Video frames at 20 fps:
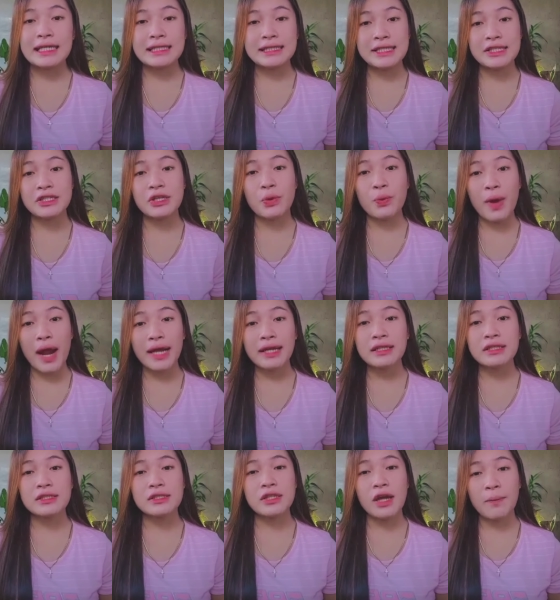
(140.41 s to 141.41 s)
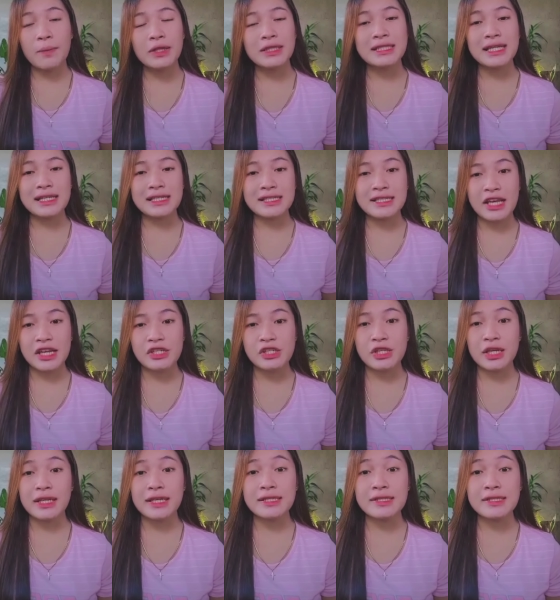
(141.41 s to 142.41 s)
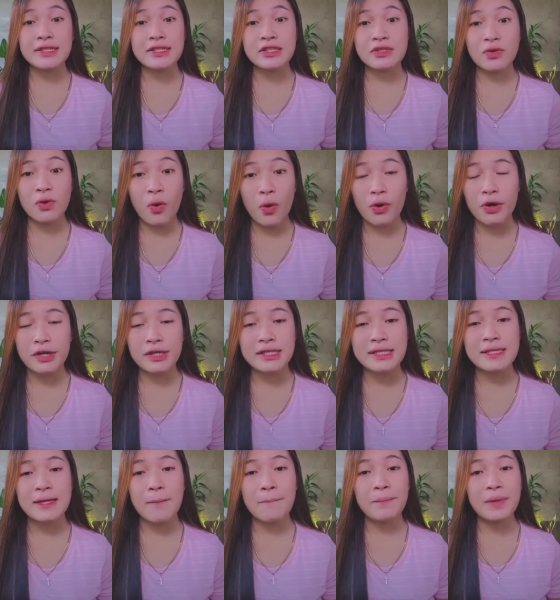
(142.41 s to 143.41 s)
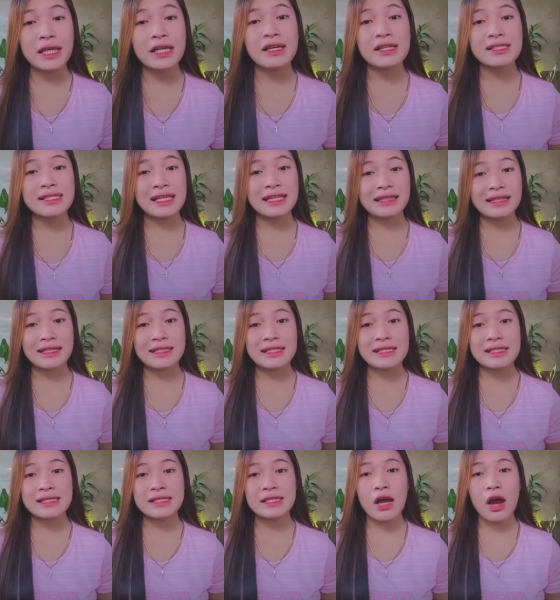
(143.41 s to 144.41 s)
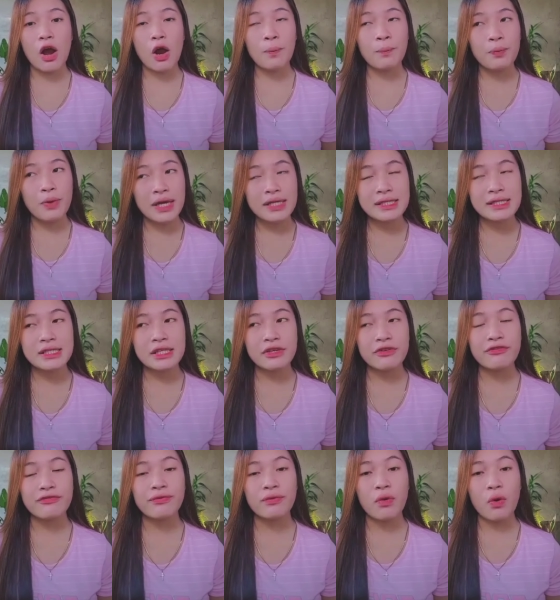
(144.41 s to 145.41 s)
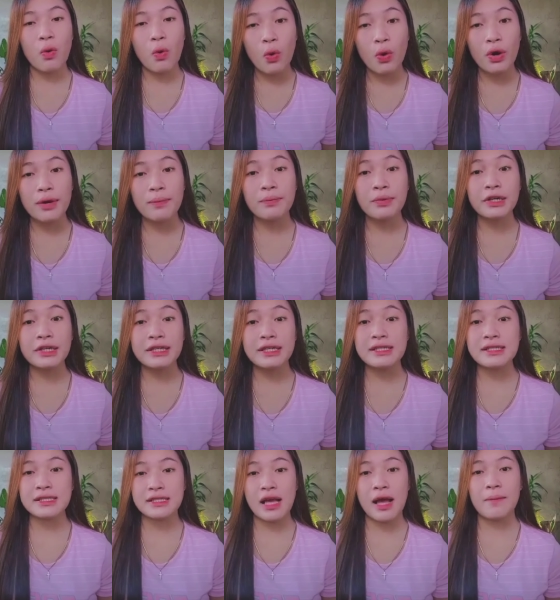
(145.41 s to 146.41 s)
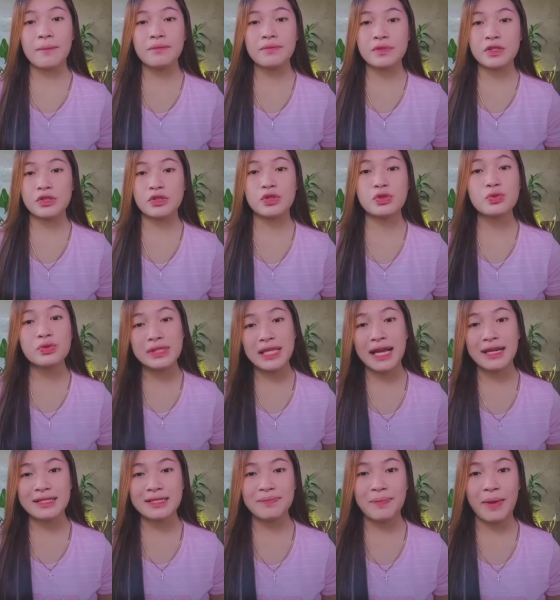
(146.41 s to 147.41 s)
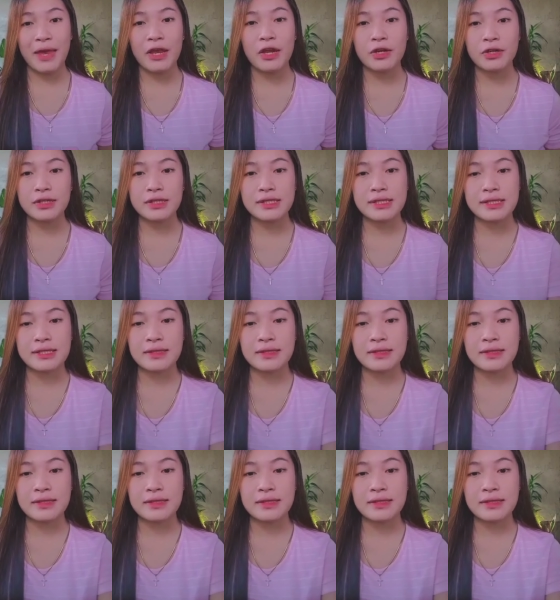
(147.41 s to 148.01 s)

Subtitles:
the direct double taxation is discoursed because it is oppressive or burdensome to taxpayers.